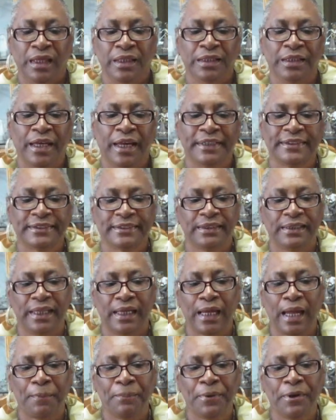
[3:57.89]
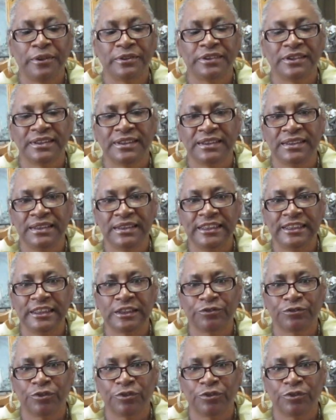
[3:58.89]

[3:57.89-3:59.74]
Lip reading: yesterday. I purchased these